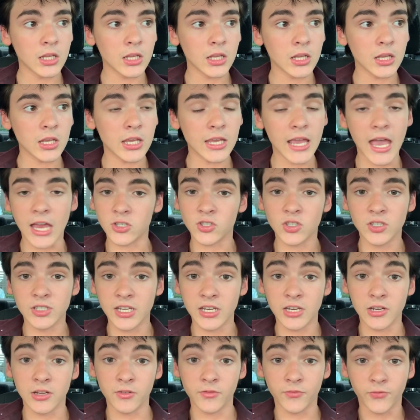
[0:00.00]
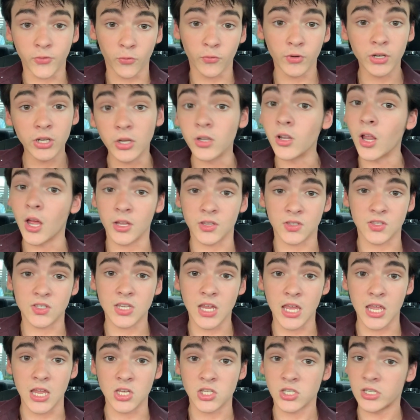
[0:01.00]
he actually did it for real on
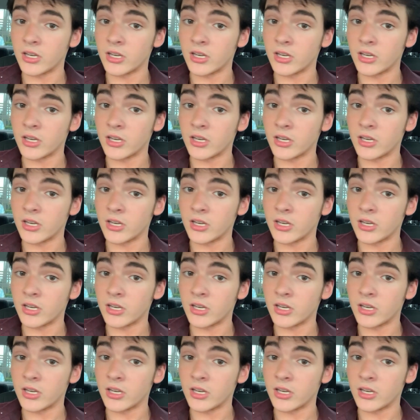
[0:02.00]
stage.